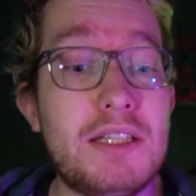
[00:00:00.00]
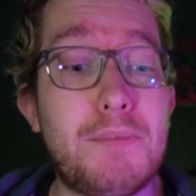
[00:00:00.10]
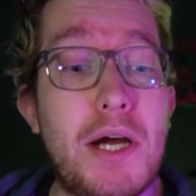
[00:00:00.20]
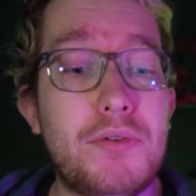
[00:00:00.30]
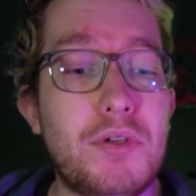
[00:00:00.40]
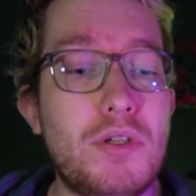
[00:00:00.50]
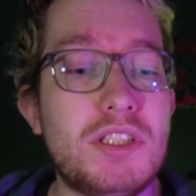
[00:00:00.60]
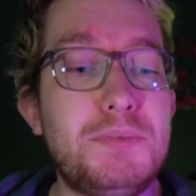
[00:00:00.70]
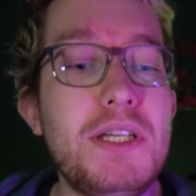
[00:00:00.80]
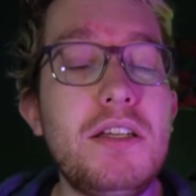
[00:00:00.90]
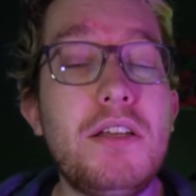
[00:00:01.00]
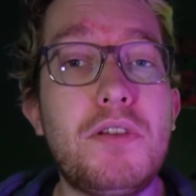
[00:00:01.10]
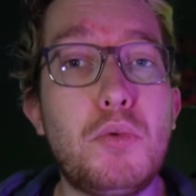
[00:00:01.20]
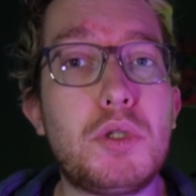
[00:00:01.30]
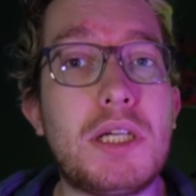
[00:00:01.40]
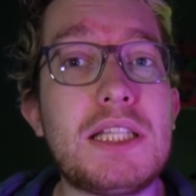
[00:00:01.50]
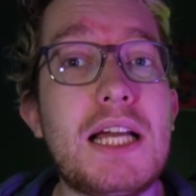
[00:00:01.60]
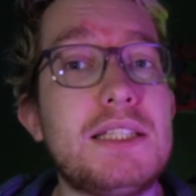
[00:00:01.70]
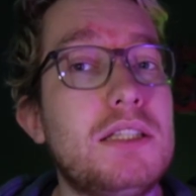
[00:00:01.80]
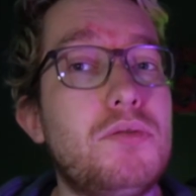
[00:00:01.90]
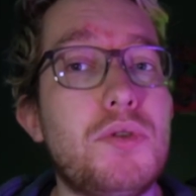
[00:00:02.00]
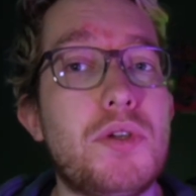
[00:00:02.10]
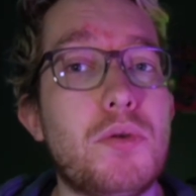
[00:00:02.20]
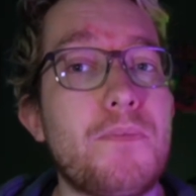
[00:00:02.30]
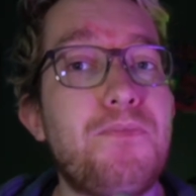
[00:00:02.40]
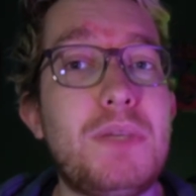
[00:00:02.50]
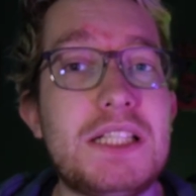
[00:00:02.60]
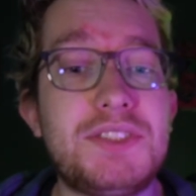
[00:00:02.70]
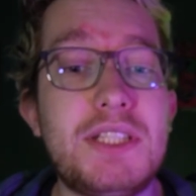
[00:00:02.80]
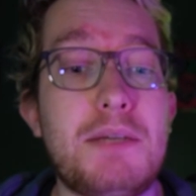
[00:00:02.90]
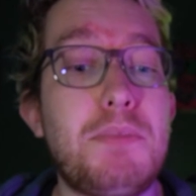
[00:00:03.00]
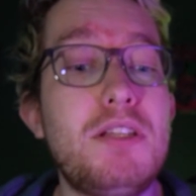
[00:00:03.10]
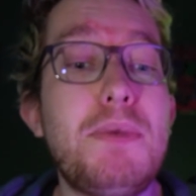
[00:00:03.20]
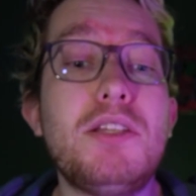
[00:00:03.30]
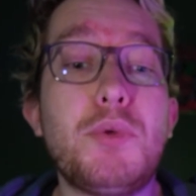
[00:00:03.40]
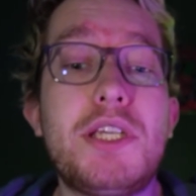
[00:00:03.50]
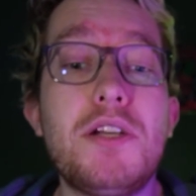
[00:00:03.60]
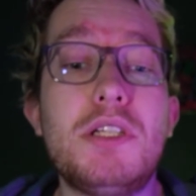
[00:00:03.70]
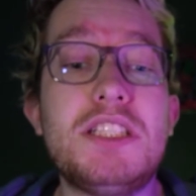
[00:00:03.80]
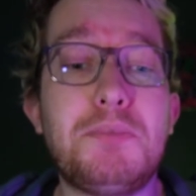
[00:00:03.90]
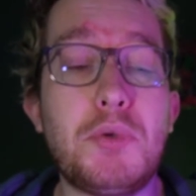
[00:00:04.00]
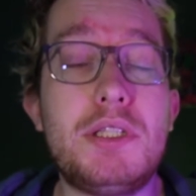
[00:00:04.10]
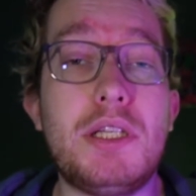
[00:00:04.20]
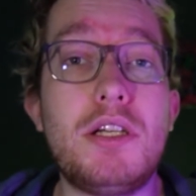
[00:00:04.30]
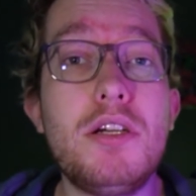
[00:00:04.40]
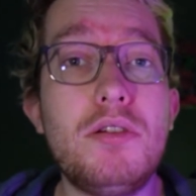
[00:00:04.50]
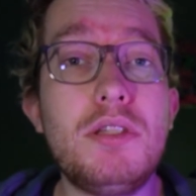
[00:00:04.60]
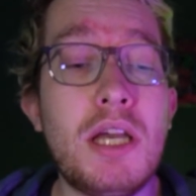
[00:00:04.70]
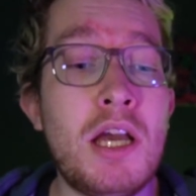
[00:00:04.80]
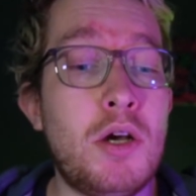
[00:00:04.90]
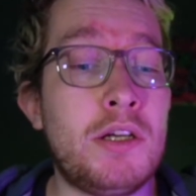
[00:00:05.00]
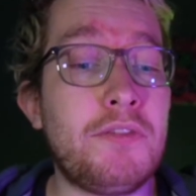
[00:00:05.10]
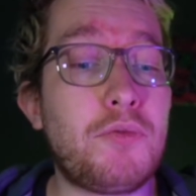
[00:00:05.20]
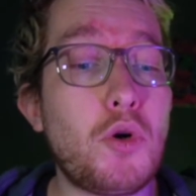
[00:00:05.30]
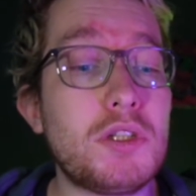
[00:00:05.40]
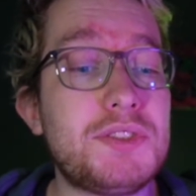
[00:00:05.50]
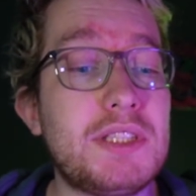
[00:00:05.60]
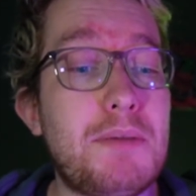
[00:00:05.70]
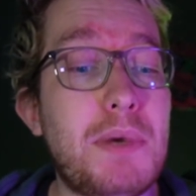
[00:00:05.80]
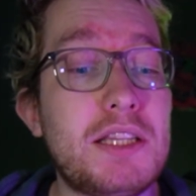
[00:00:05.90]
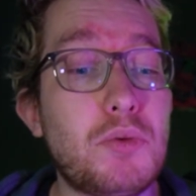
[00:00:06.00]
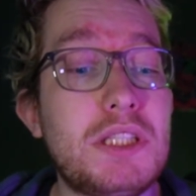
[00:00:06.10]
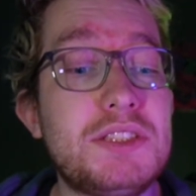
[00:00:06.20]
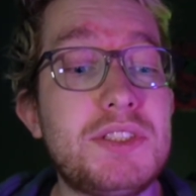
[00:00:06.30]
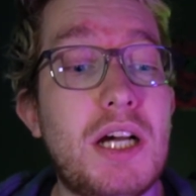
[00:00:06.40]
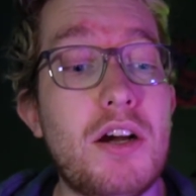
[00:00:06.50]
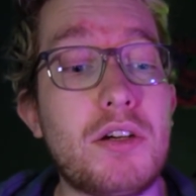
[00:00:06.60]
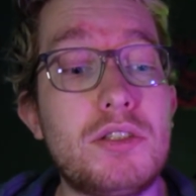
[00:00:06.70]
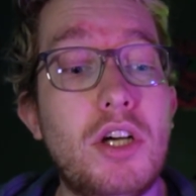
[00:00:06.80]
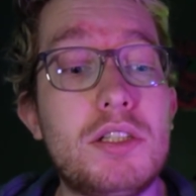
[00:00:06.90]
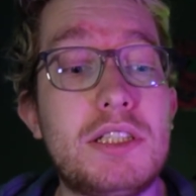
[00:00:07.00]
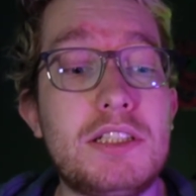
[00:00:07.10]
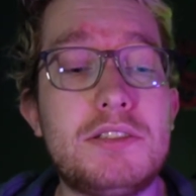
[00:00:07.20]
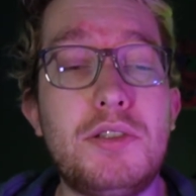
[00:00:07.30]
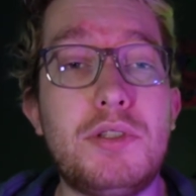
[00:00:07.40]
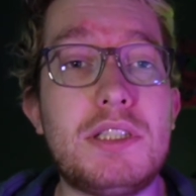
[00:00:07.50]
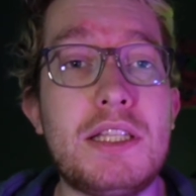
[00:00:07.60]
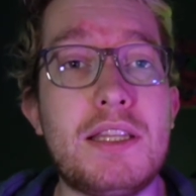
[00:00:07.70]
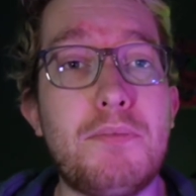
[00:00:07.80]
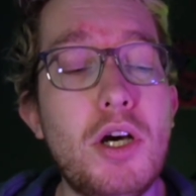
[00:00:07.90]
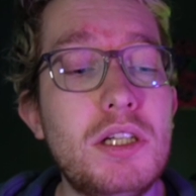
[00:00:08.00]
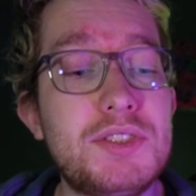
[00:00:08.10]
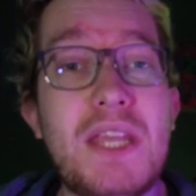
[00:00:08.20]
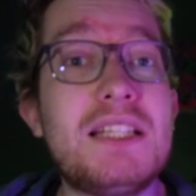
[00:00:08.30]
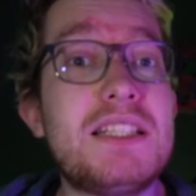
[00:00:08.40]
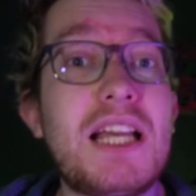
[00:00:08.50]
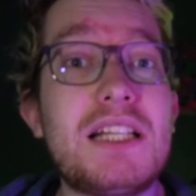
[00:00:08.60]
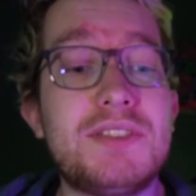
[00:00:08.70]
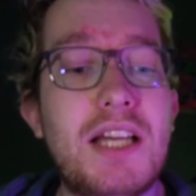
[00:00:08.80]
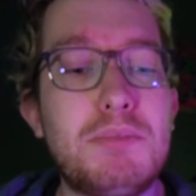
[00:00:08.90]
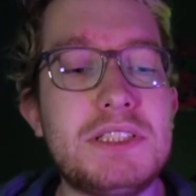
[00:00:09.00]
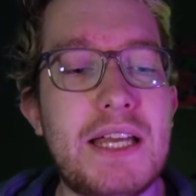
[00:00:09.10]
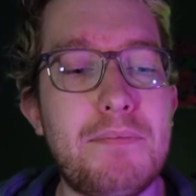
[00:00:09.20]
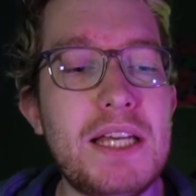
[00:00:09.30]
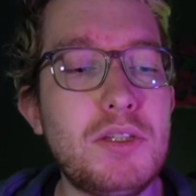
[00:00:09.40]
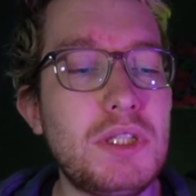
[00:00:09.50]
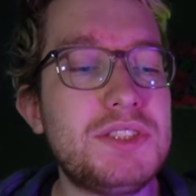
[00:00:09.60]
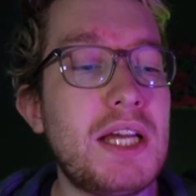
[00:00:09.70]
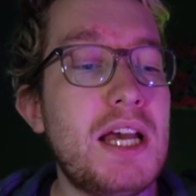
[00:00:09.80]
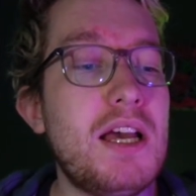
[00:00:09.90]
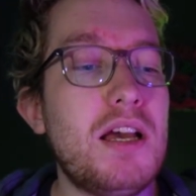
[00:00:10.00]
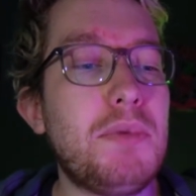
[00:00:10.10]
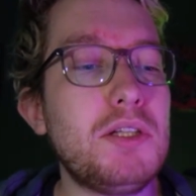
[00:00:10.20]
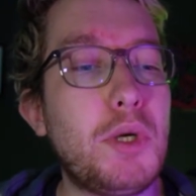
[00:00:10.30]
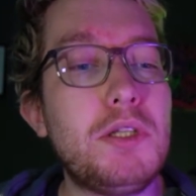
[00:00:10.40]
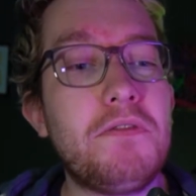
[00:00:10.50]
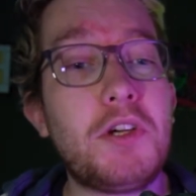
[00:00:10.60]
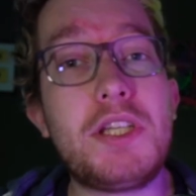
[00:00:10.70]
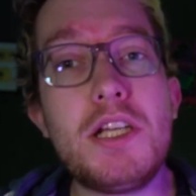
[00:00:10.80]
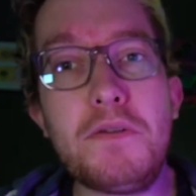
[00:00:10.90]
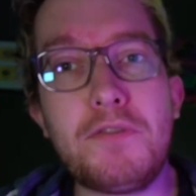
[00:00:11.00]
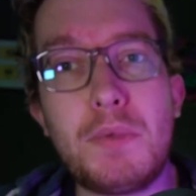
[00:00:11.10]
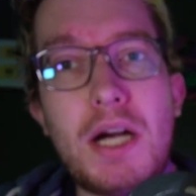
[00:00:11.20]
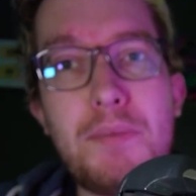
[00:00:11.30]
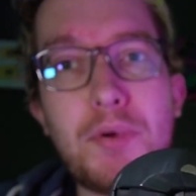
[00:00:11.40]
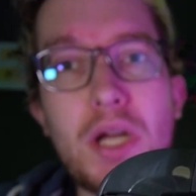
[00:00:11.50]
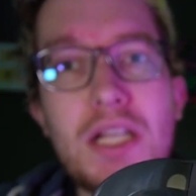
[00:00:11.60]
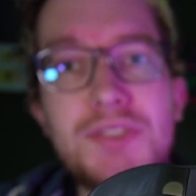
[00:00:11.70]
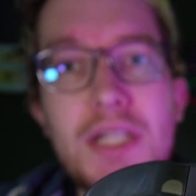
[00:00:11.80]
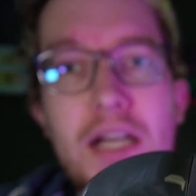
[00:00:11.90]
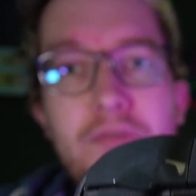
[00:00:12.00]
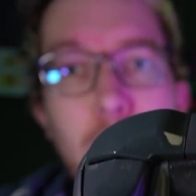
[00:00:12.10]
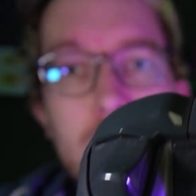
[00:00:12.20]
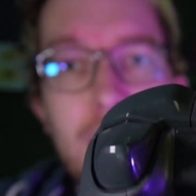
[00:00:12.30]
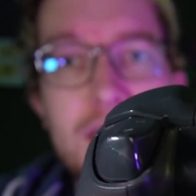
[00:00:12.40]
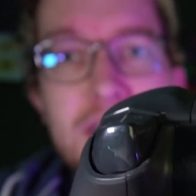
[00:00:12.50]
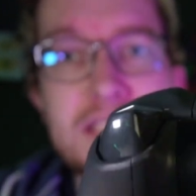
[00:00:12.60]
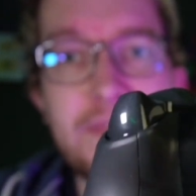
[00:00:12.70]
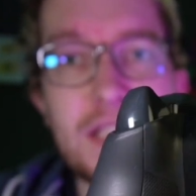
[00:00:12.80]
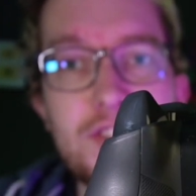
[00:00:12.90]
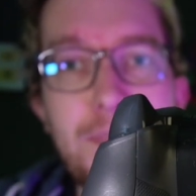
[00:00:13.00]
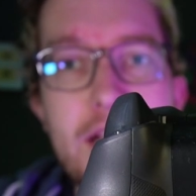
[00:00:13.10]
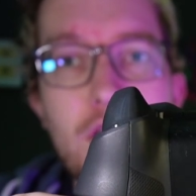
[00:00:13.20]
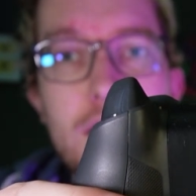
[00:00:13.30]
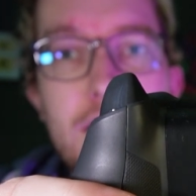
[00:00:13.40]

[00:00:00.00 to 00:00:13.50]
the micro USB, if you would connect it to your PC. But the battery here is pretty good, and of course, the batteries are not included in the box, and it has AA batteries. But right over here from HyperX, I've bought myself an expansion,